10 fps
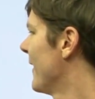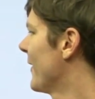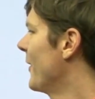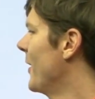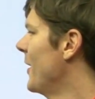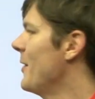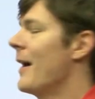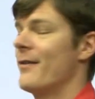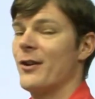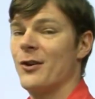So here you
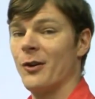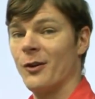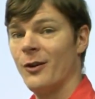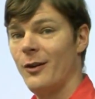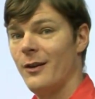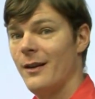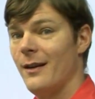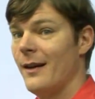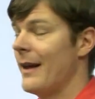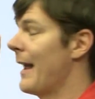have a girl
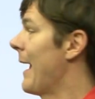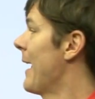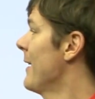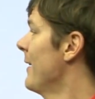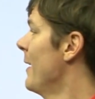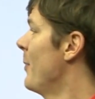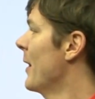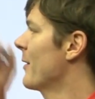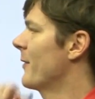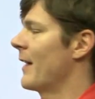and a
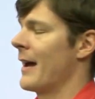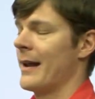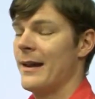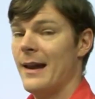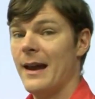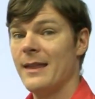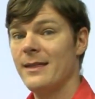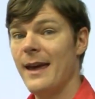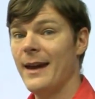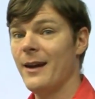butterfly, and
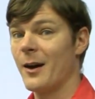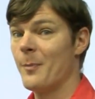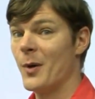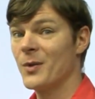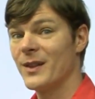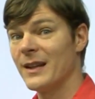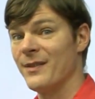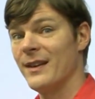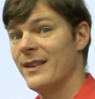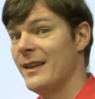they are both
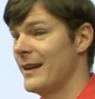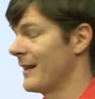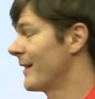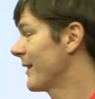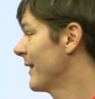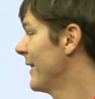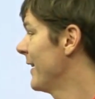living things.